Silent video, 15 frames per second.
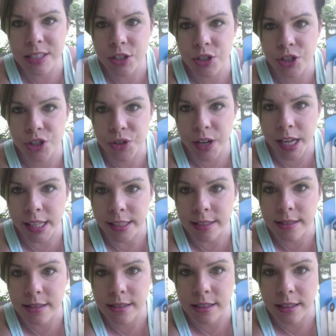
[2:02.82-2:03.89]
is
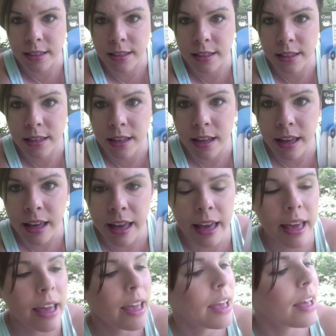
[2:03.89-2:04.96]
Dritz,
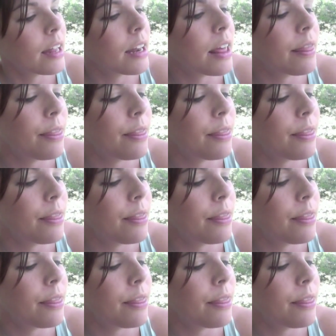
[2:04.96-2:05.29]
and